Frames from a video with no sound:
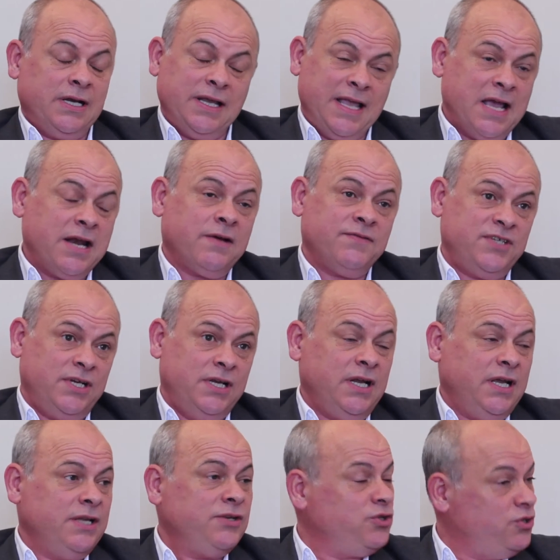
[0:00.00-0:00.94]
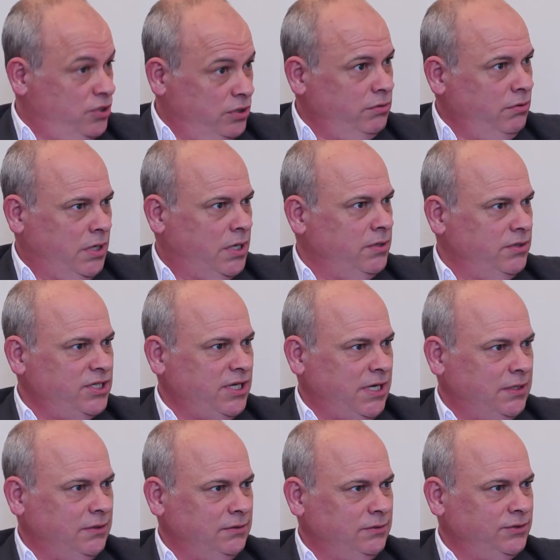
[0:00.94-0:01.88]
And again, I've seen it in 2
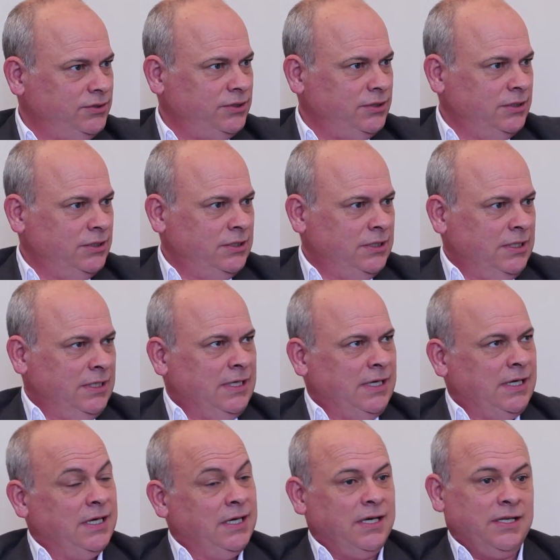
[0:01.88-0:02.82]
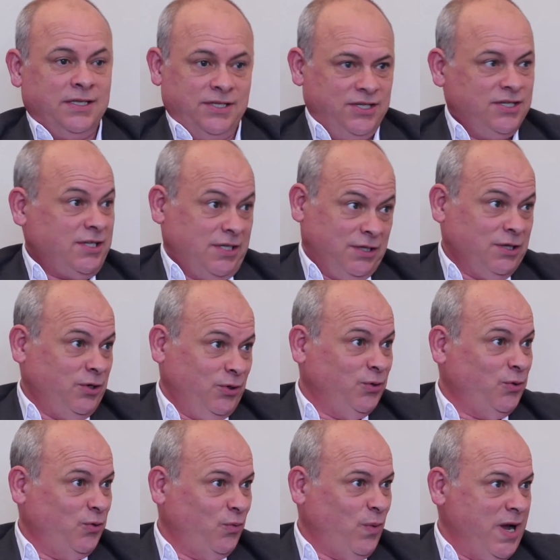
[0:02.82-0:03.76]
hotels. And this is in the
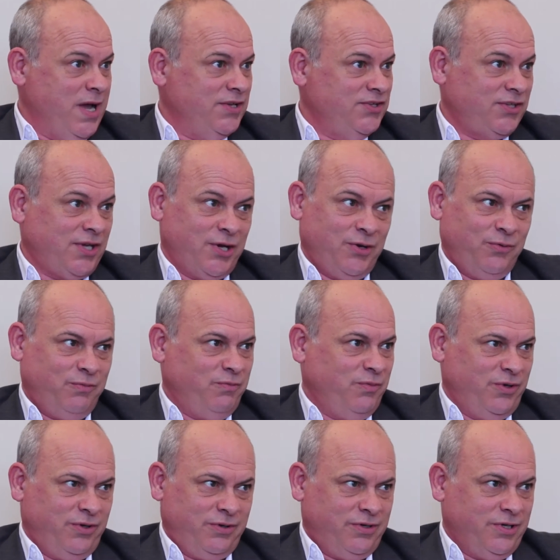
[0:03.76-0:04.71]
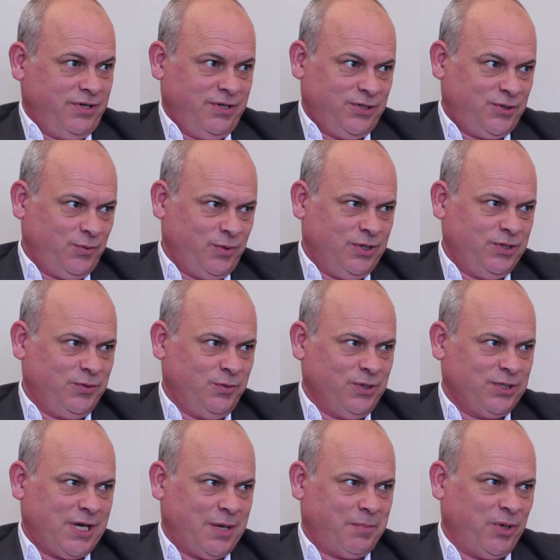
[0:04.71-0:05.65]
northwest, so goodness knows
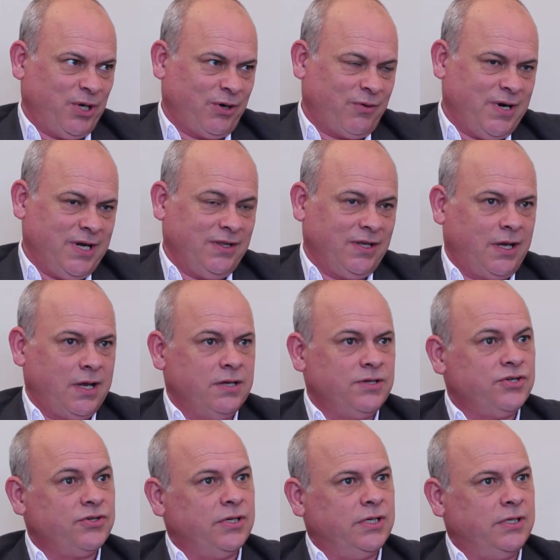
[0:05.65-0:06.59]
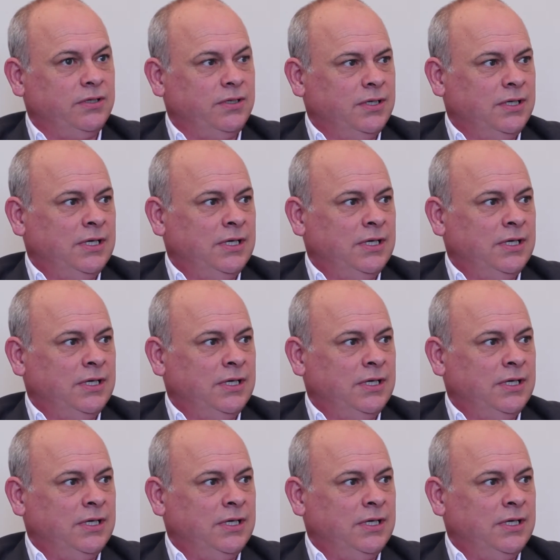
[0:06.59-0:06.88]
what's happening around the country.